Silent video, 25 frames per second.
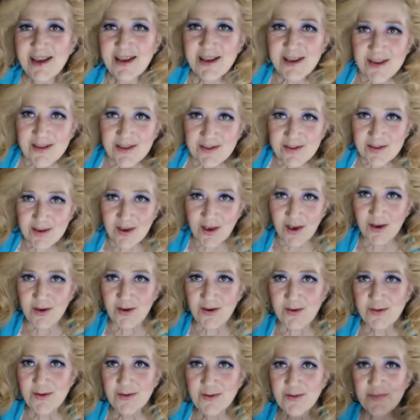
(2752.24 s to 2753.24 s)

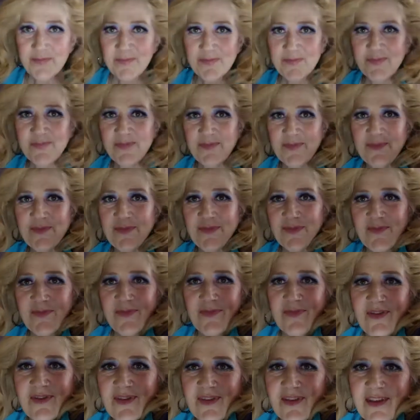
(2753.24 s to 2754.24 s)
So,
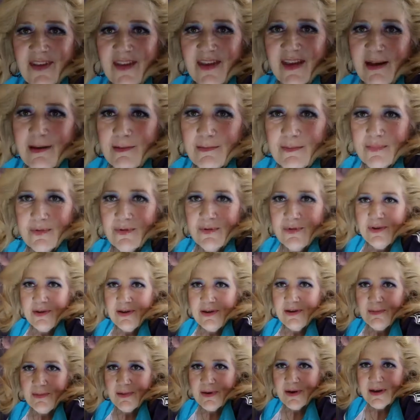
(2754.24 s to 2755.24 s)
I'll pull
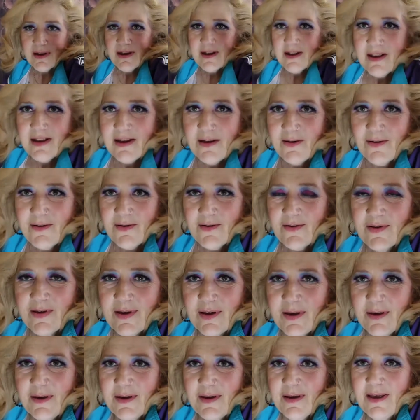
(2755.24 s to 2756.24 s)
you a bit
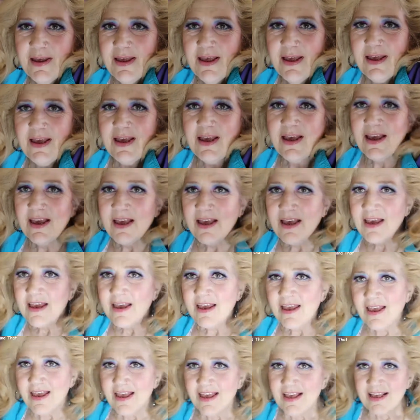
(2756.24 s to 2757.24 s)
closer.
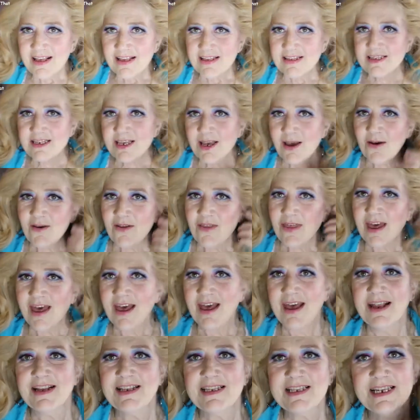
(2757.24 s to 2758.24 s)
So that
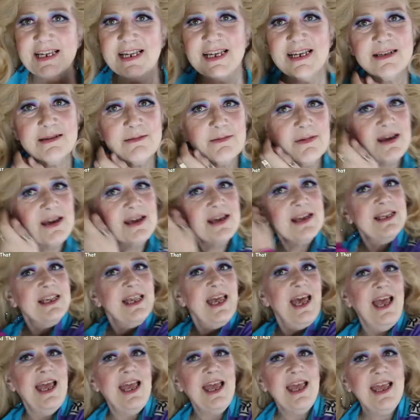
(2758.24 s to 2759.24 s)
is my
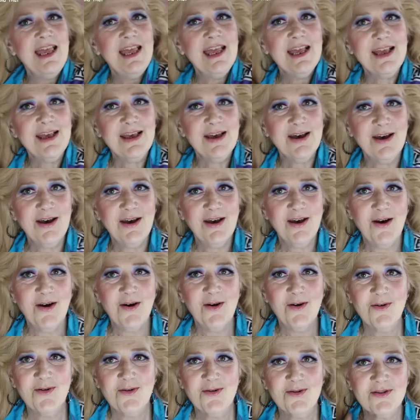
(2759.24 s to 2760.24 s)
take
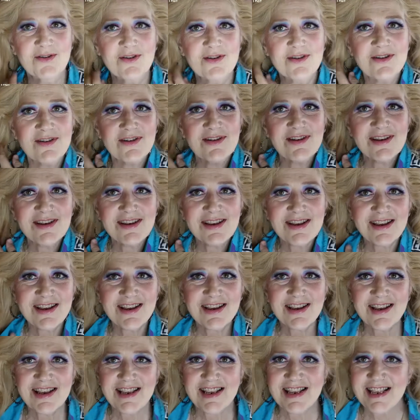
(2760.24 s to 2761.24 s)
on
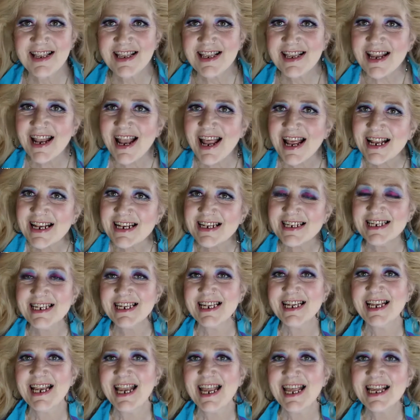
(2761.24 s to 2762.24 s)
the
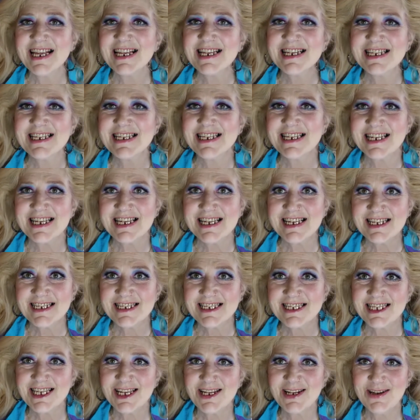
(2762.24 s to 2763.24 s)

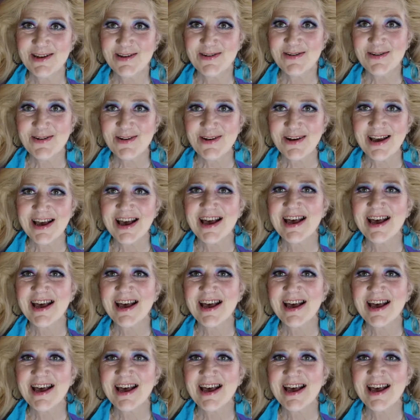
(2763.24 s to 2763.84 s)
1980s look.